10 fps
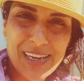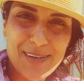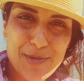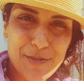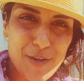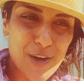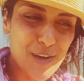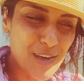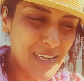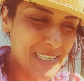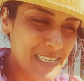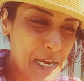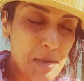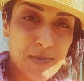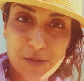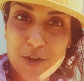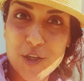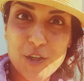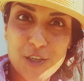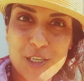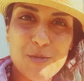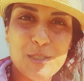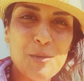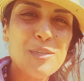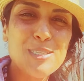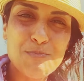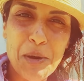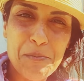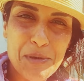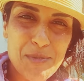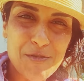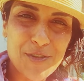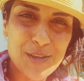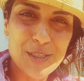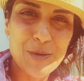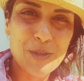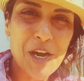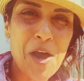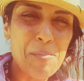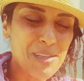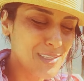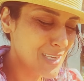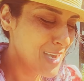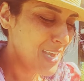and before exams for sure, she was always pumping me full of soaked almonds.